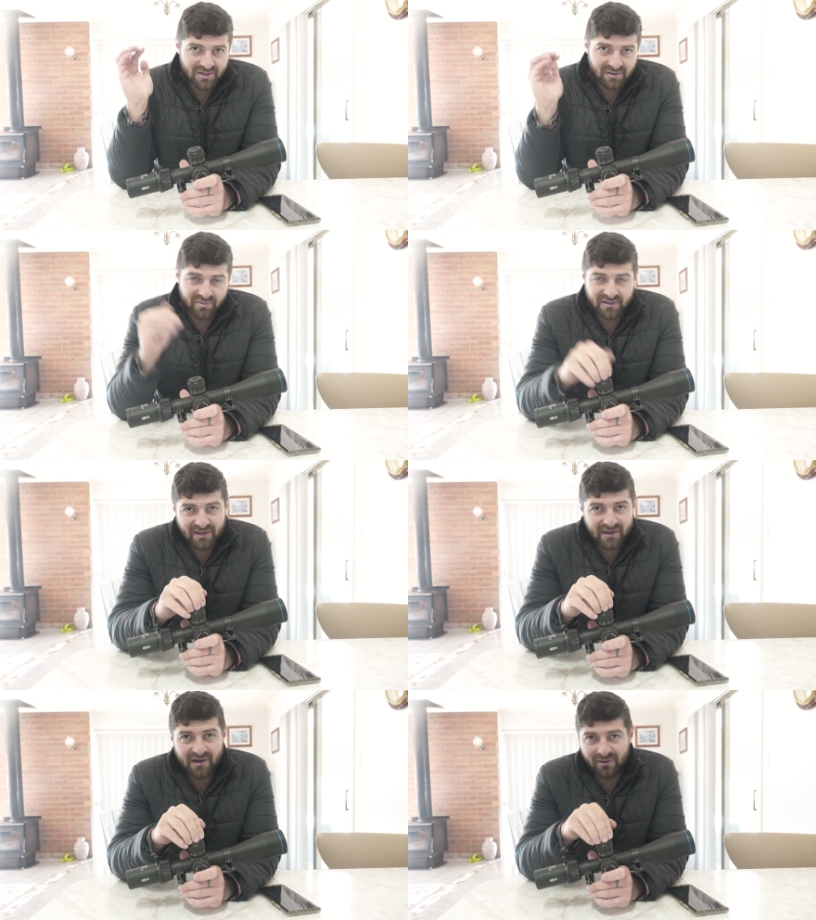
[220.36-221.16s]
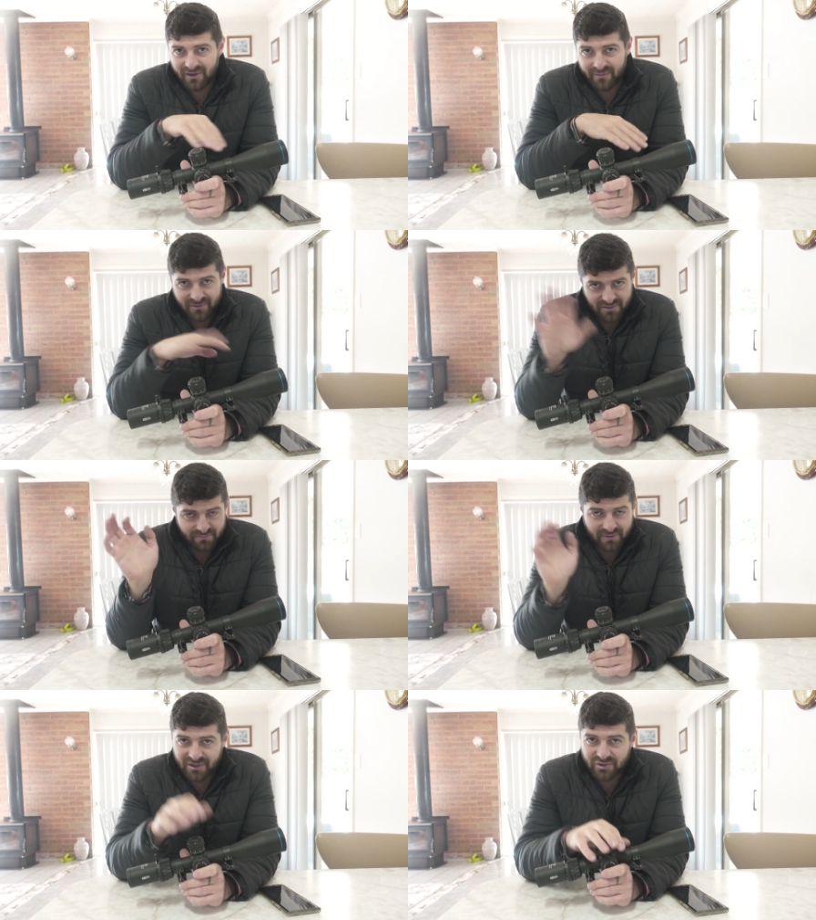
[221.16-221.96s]
But now I'm
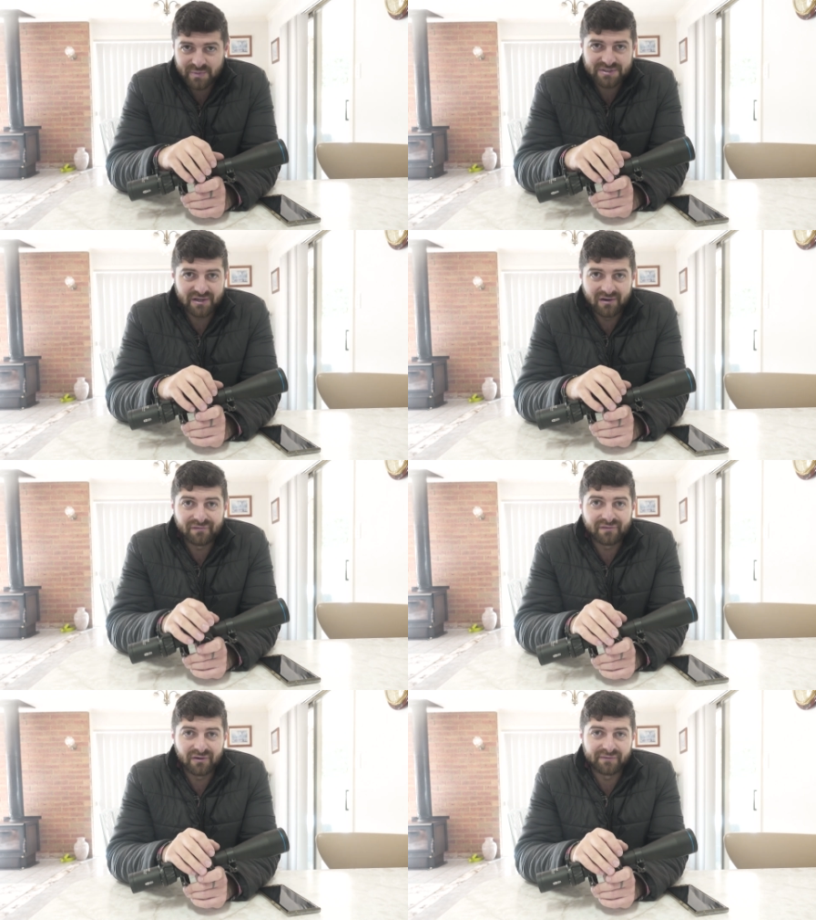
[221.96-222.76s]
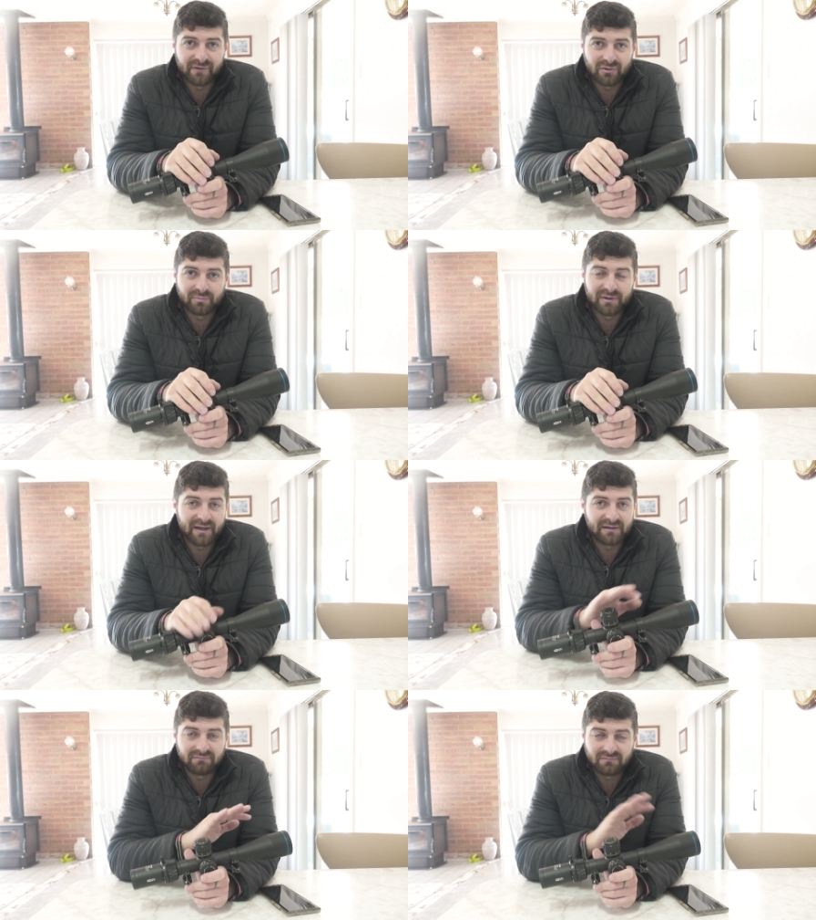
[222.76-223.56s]
100% a first focal
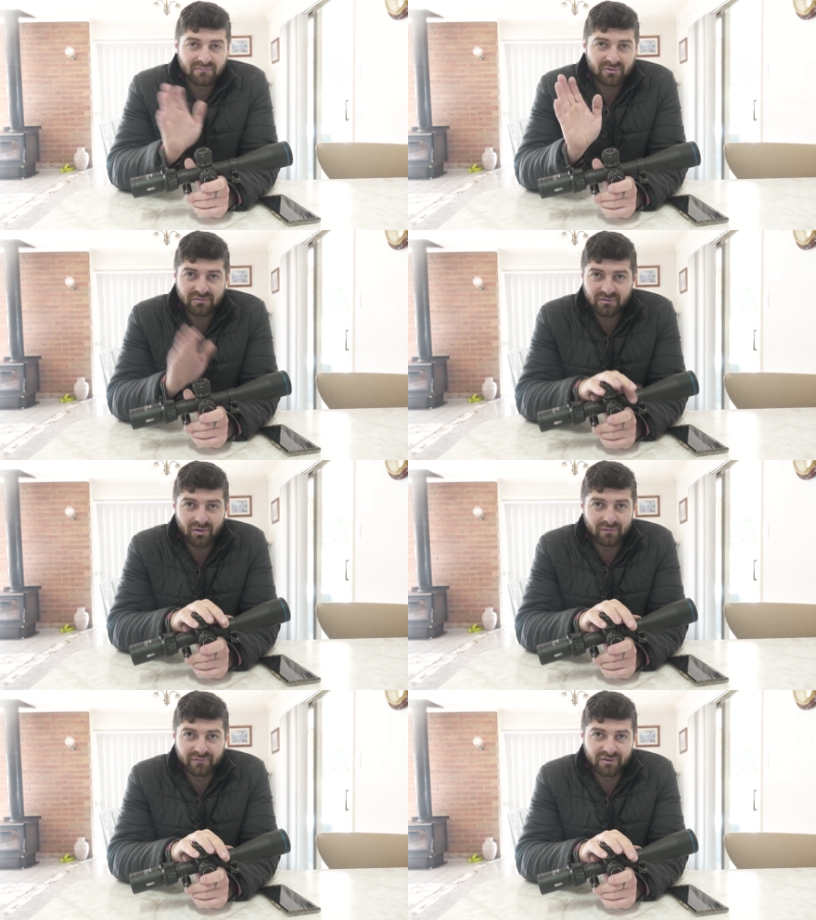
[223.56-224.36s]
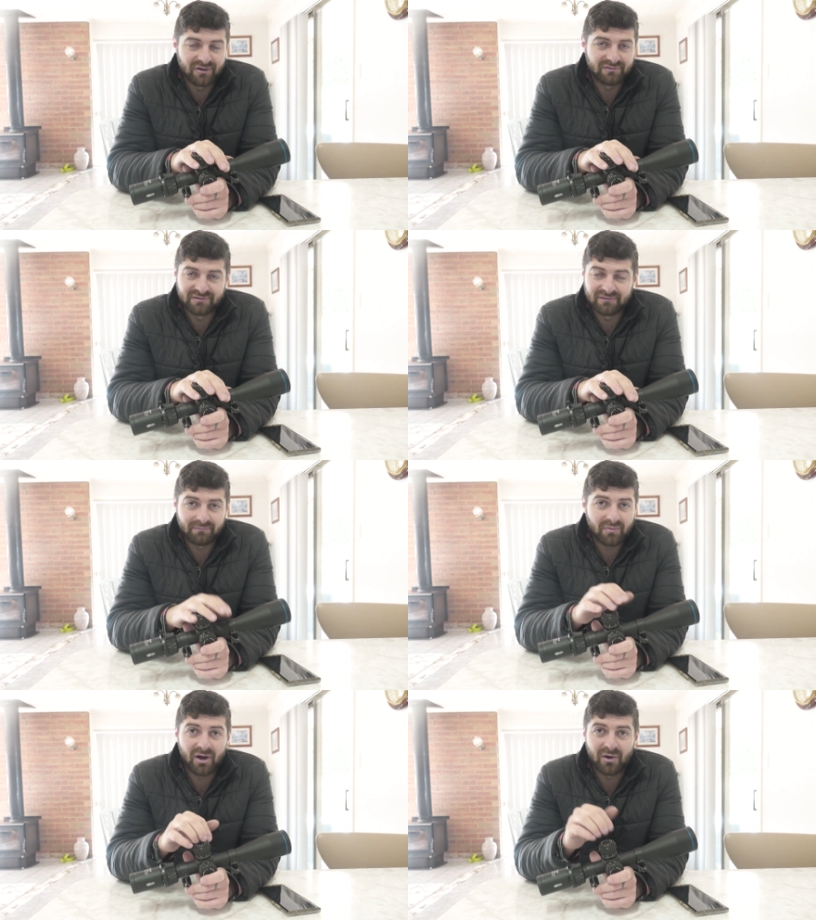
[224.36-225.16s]
plane convert, and
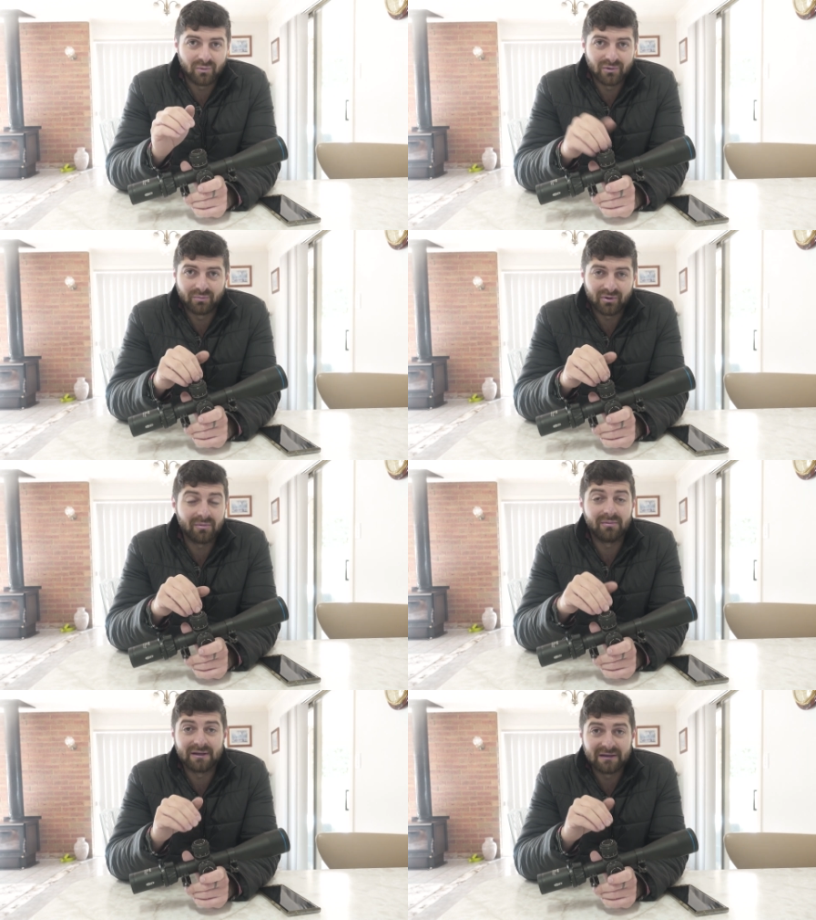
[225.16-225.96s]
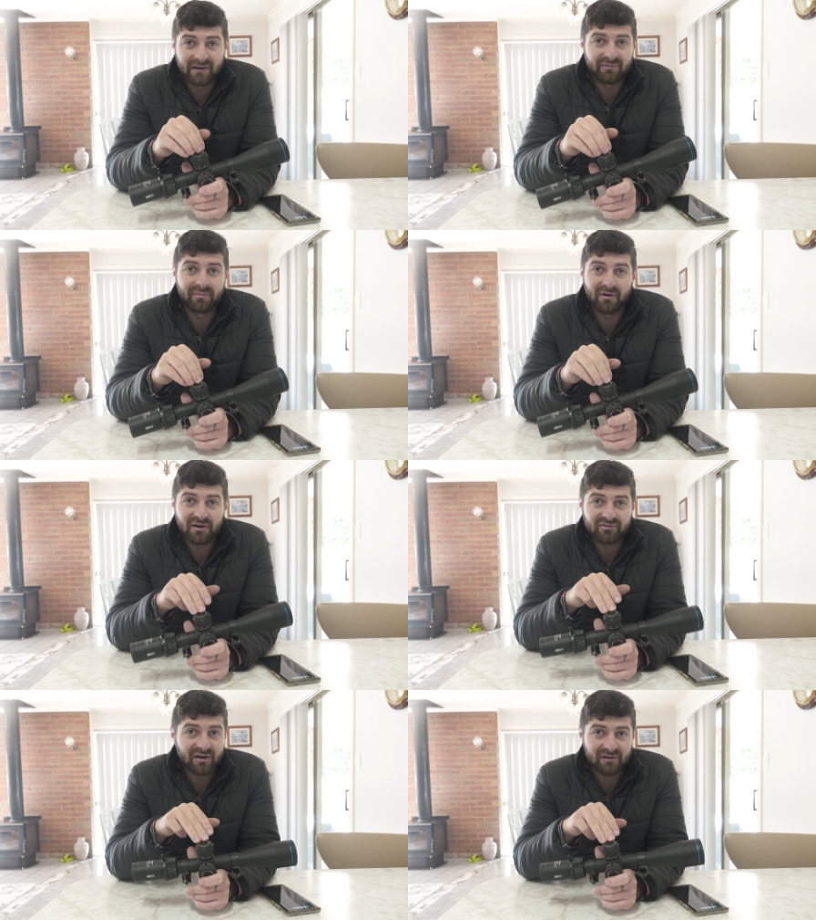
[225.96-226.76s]
I will probably never buy a
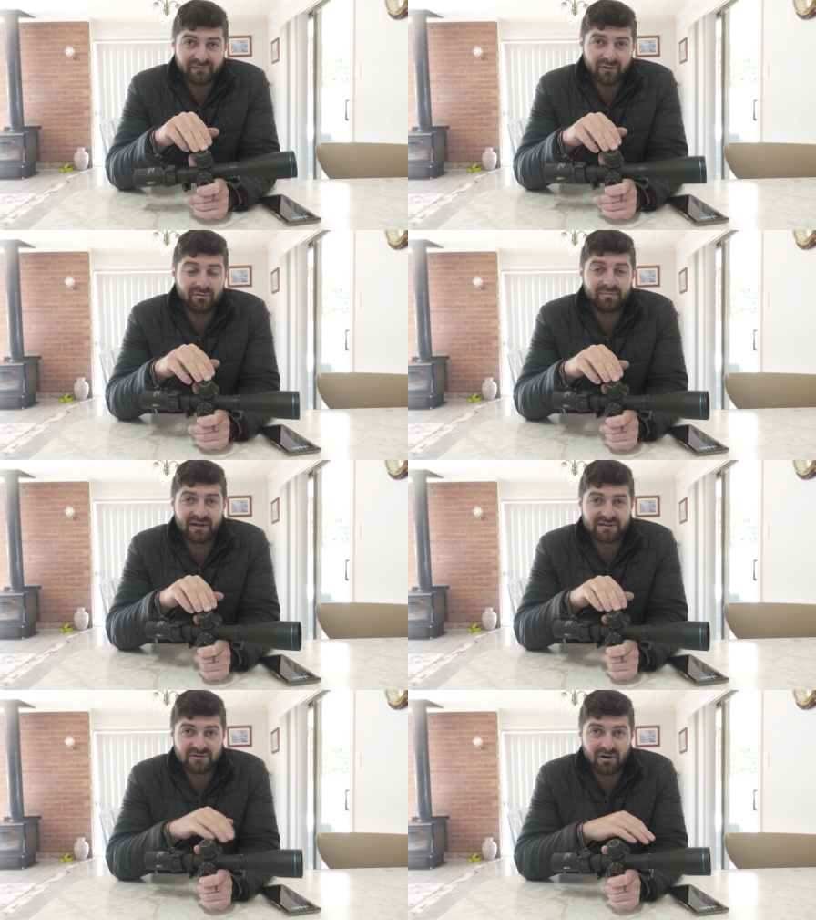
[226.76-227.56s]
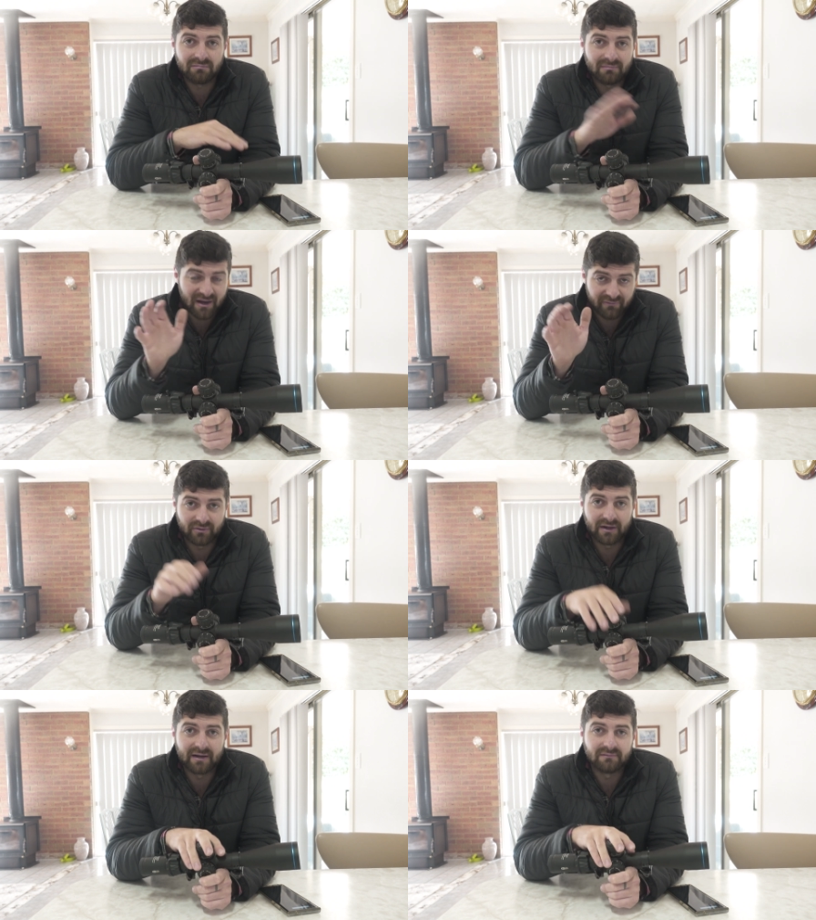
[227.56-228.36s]
second focal plane scope ever
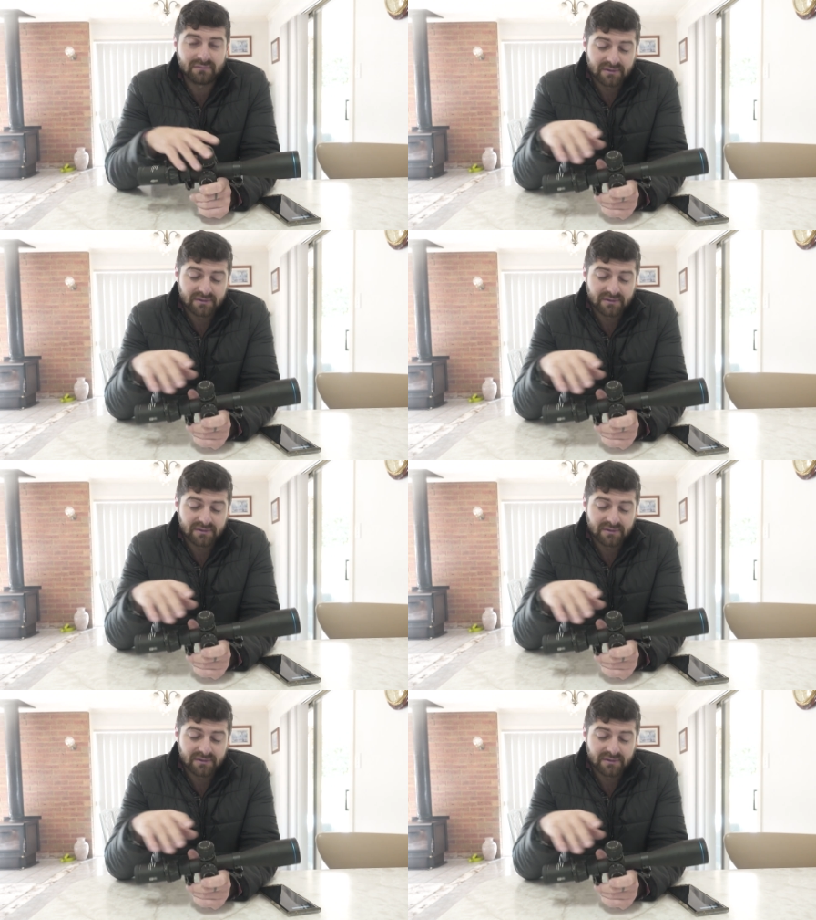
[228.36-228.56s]
again.